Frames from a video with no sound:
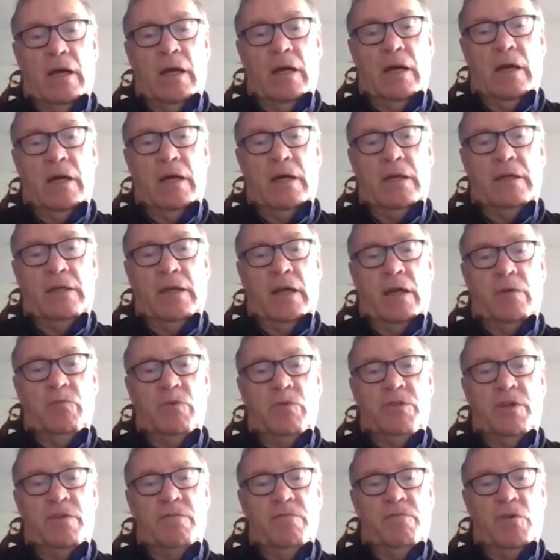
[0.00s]
Dad
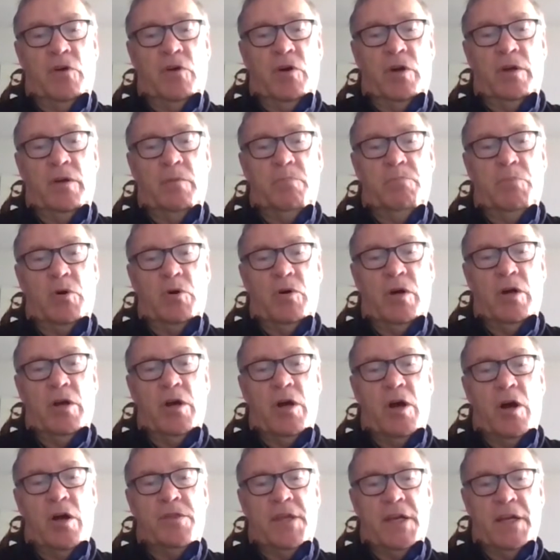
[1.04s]
was invited by,
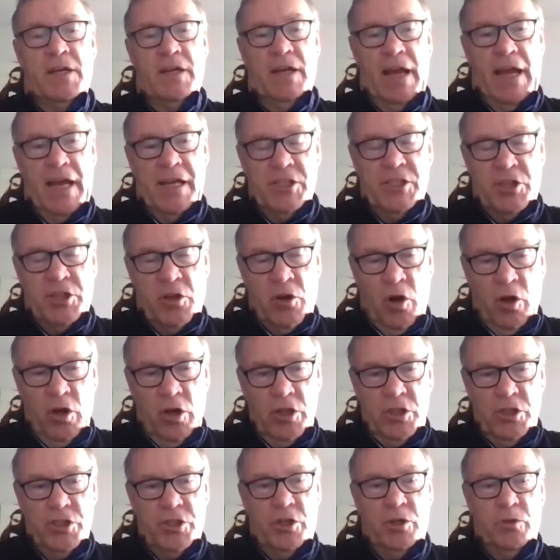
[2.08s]
I think, Lance
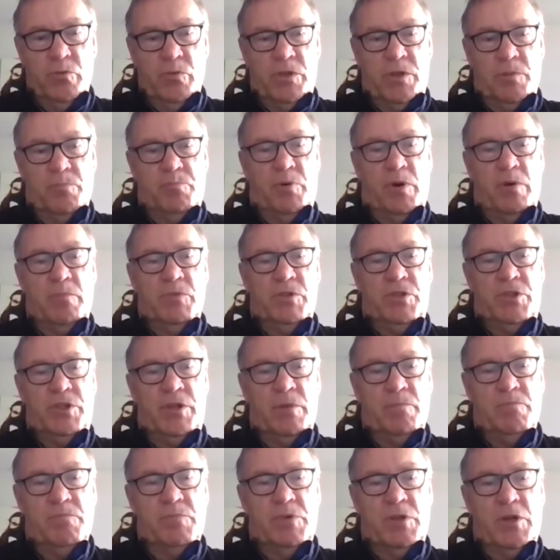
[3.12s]
Collins, who was a
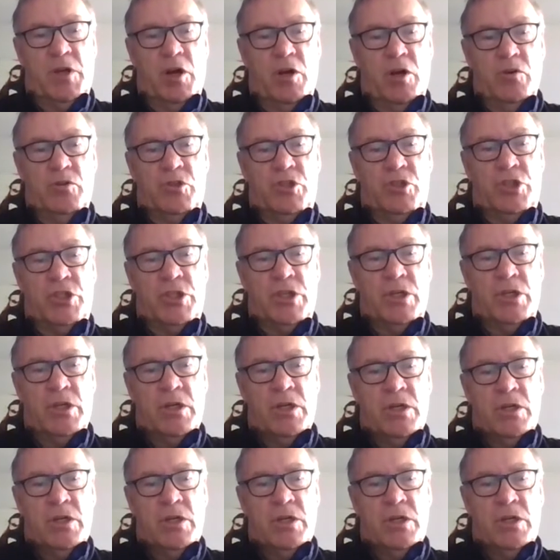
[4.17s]
Premiership coach